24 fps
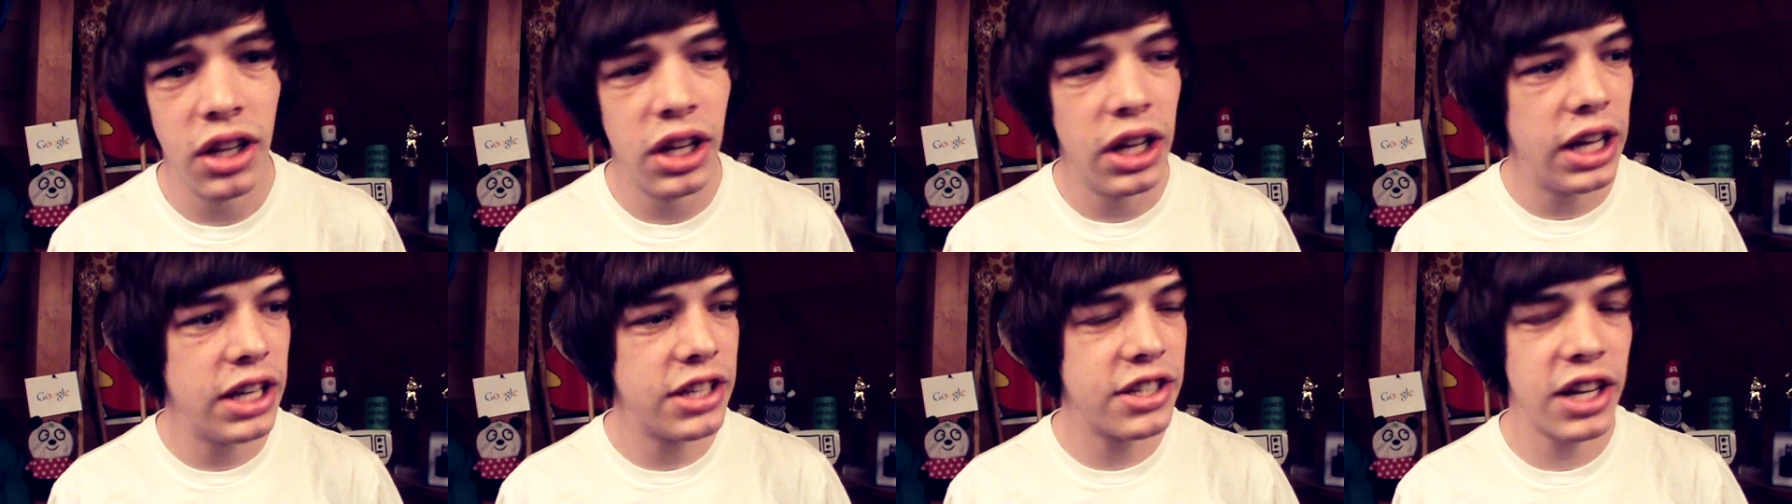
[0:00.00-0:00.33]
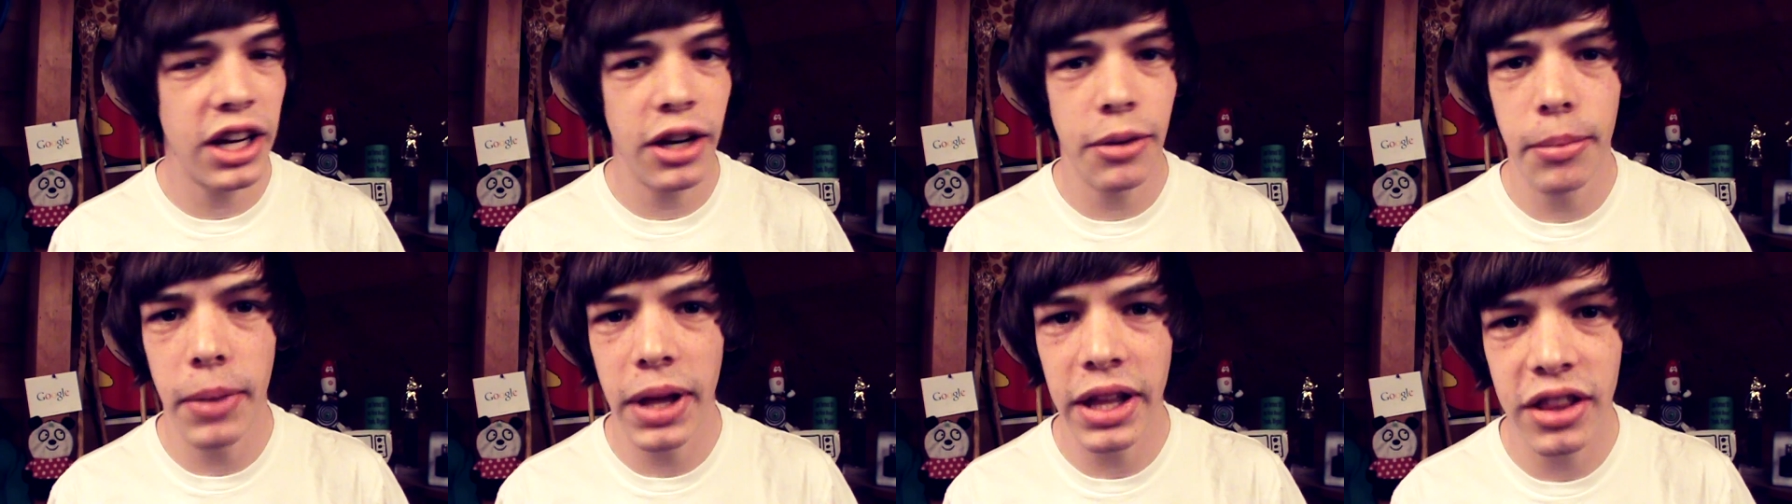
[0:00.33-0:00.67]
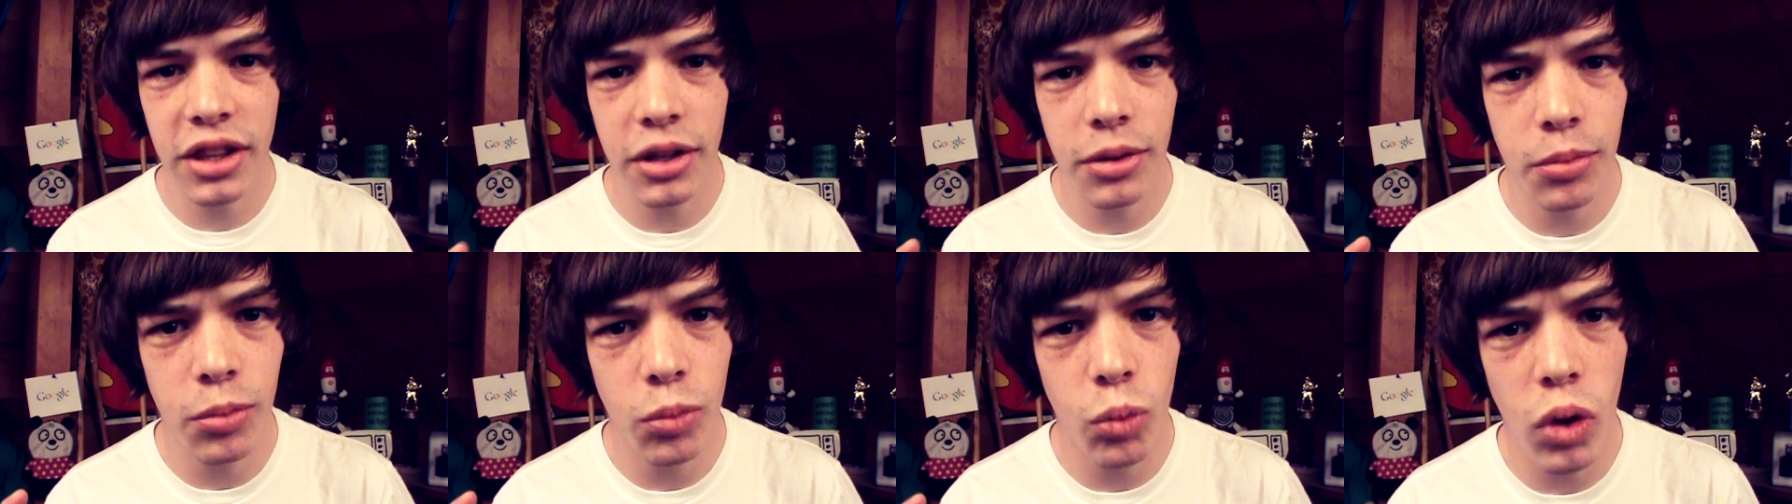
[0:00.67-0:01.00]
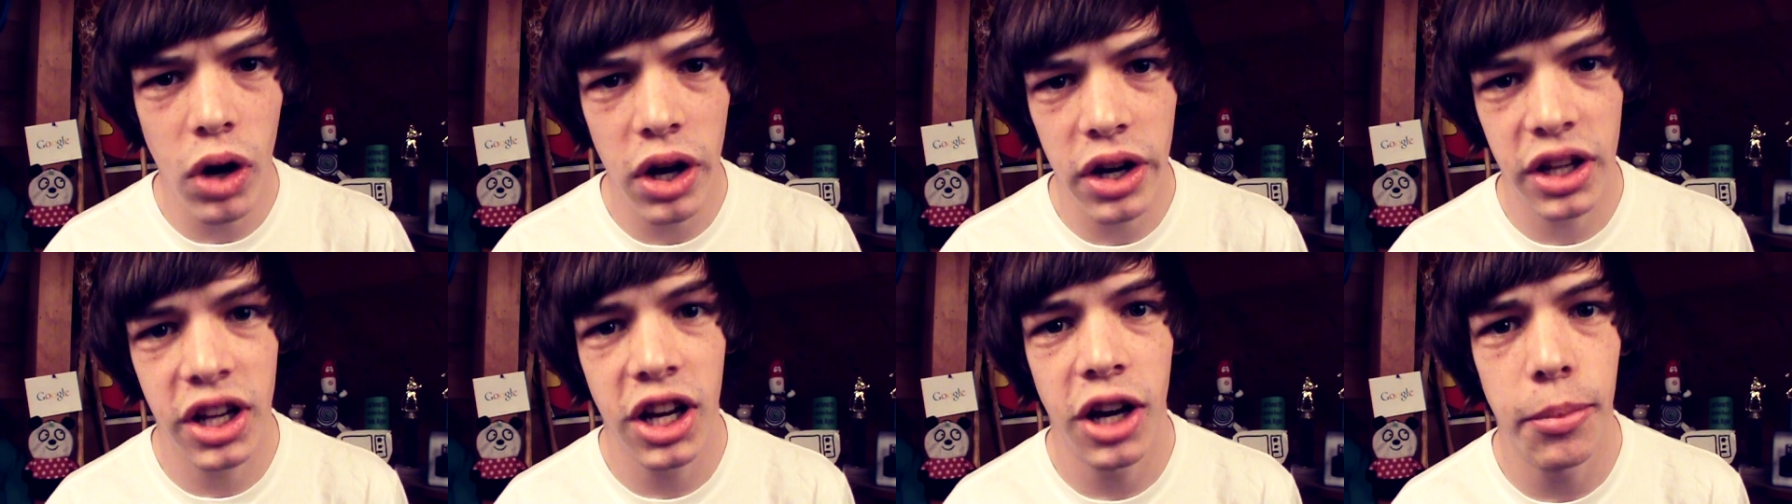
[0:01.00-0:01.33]
it's gonna make them
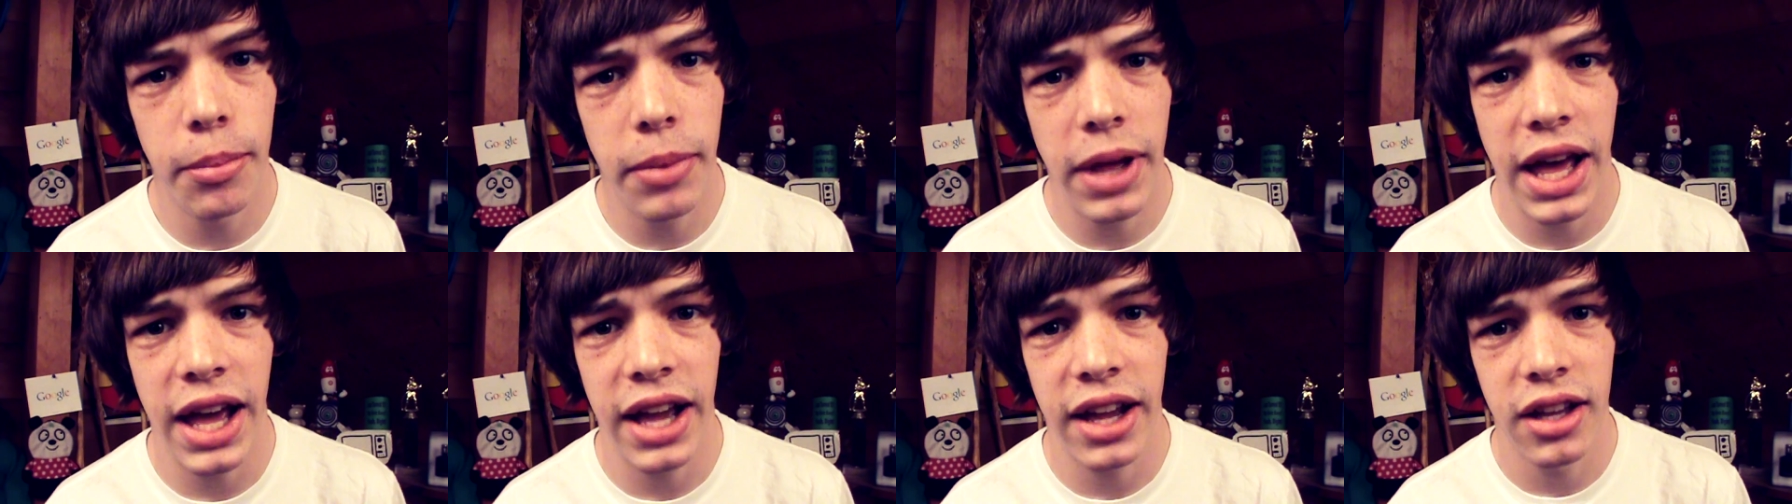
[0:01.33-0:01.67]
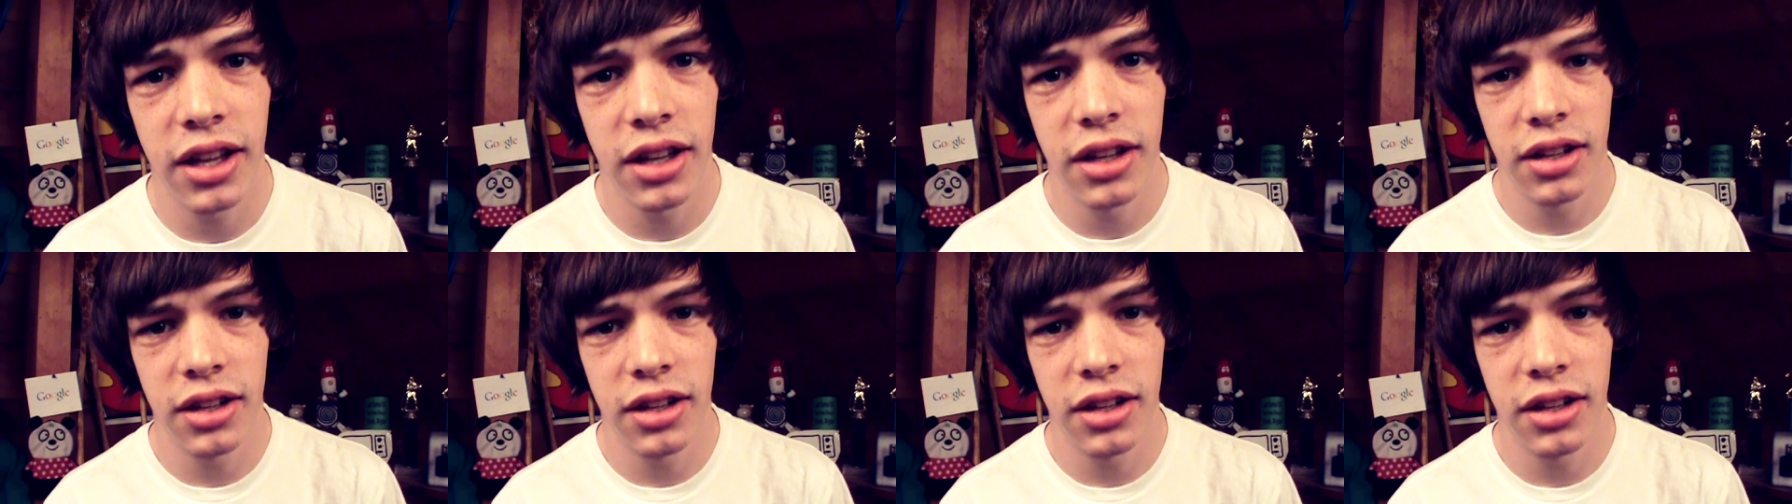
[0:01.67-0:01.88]
wanna come back.